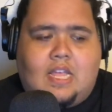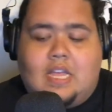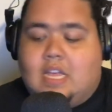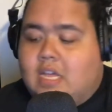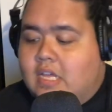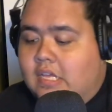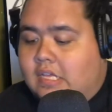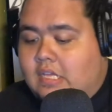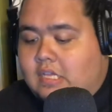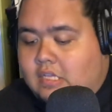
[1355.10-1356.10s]

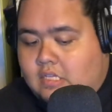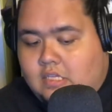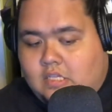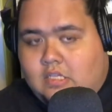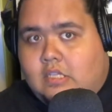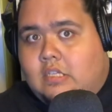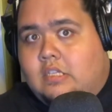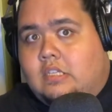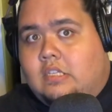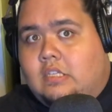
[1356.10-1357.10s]

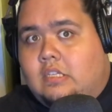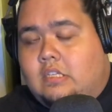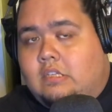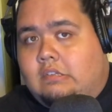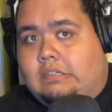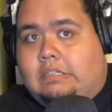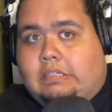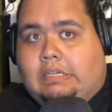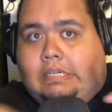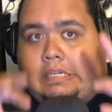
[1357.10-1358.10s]

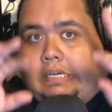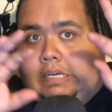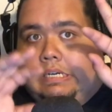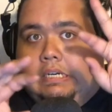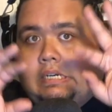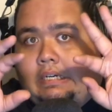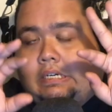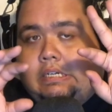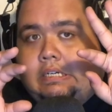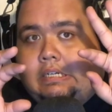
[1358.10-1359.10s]
(silence)